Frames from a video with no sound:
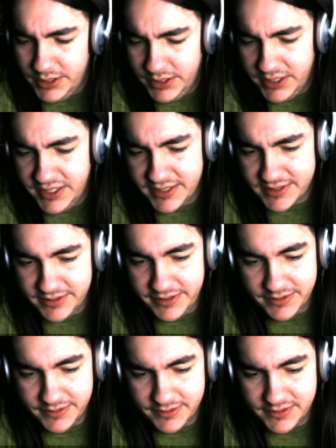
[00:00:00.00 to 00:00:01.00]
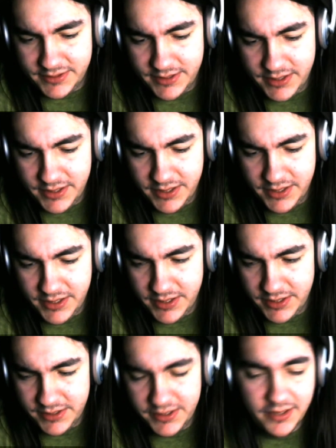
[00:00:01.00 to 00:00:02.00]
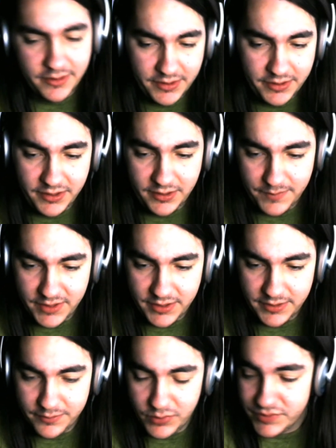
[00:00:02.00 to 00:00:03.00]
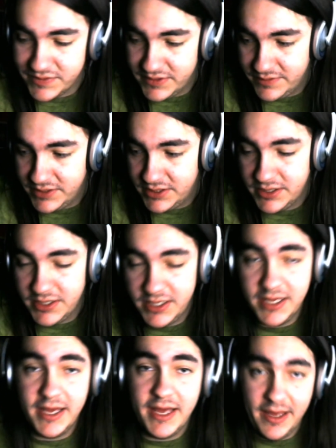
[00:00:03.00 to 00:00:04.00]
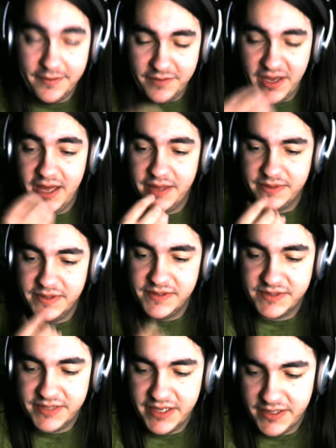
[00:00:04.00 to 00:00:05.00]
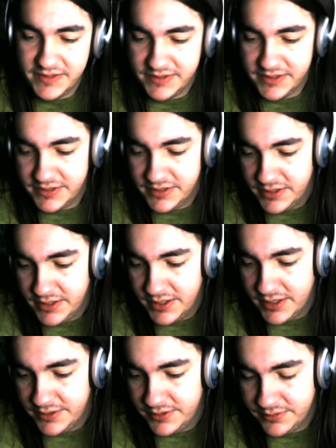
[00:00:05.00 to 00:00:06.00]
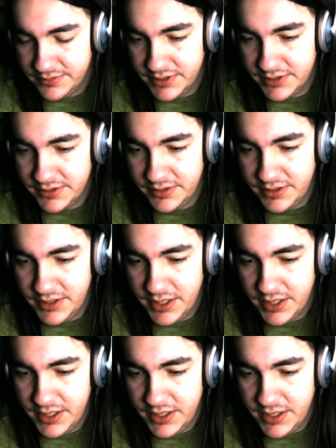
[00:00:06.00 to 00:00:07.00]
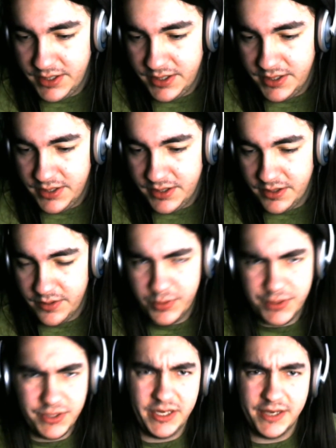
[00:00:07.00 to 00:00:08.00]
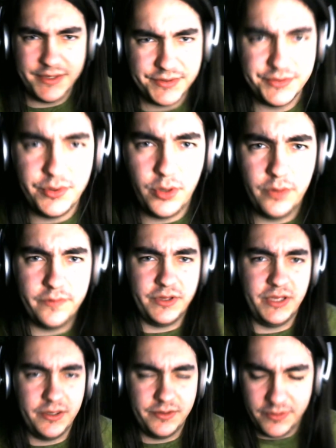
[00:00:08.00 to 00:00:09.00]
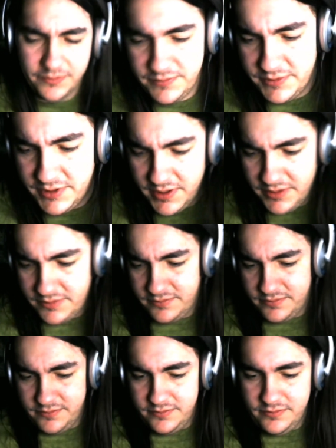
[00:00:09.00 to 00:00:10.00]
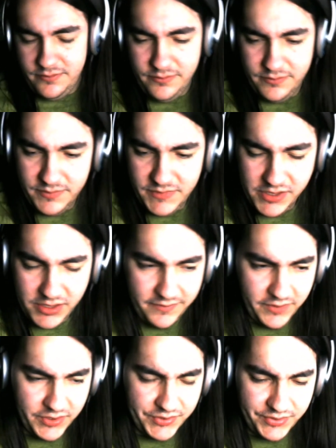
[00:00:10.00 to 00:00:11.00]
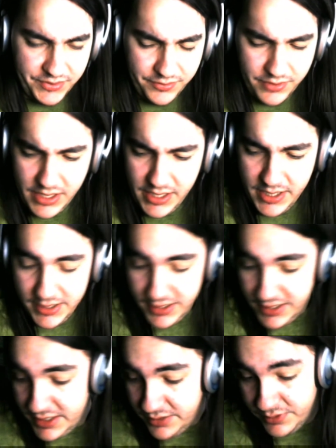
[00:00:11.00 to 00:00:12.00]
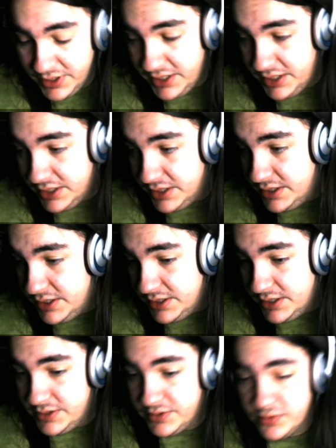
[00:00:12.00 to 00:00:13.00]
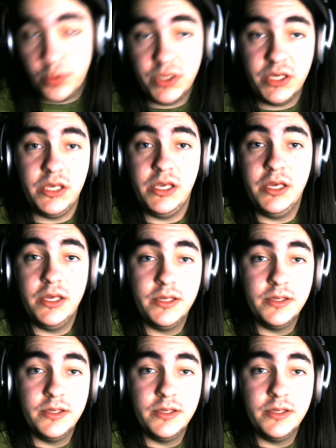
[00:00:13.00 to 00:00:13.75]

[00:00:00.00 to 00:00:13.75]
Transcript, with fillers: It actually is. Now that I think about it, most of it have had this taste, and I don't know what what you guys do over there that that none of us do. Anyway, Twingy.